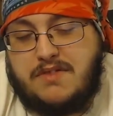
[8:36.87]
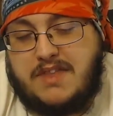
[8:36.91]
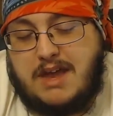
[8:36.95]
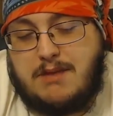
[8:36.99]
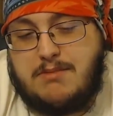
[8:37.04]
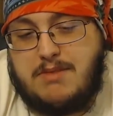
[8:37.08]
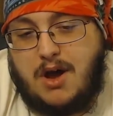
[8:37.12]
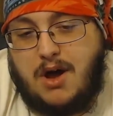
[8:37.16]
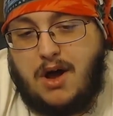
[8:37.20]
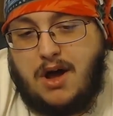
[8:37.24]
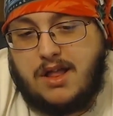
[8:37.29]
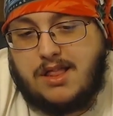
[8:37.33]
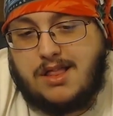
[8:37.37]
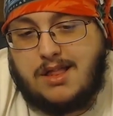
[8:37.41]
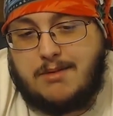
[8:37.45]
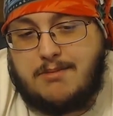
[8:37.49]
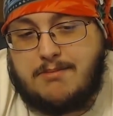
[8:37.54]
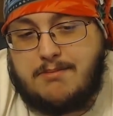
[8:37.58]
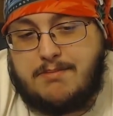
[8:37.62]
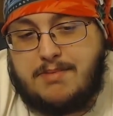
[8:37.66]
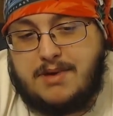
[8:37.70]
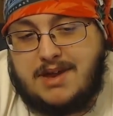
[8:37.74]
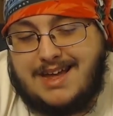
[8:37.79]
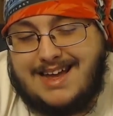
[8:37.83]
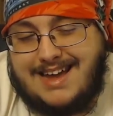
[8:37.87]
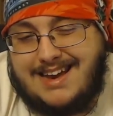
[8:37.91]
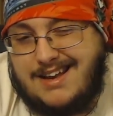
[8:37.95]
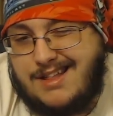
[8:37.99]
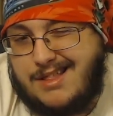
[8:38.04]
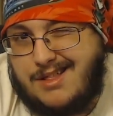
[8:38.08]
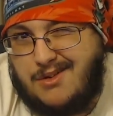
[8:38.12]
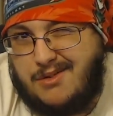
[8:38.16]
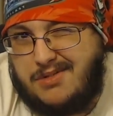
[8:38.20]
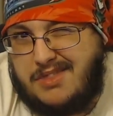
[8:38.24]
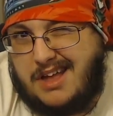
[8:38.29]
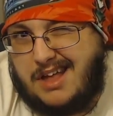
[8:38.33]
That'd be awesome, but I
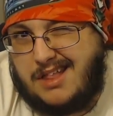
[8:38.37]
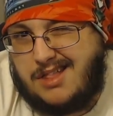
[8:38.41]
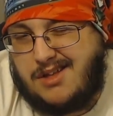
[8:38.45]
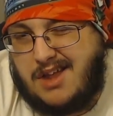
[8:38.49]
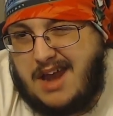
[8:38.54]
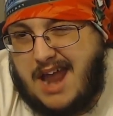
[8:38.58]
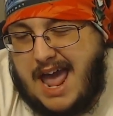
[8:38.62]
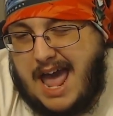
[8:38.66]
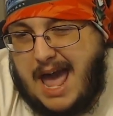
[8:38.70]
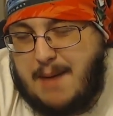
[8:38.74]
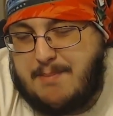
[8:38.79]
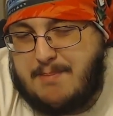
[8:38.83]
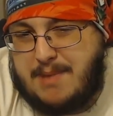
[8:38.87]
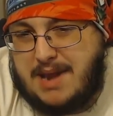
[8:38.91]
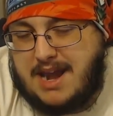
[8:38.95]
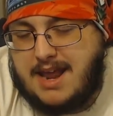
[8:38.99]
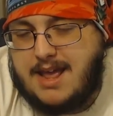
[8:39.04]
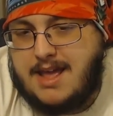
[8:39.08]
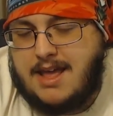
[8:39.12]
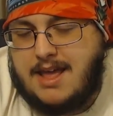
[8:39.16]
just don't think it's going to happen.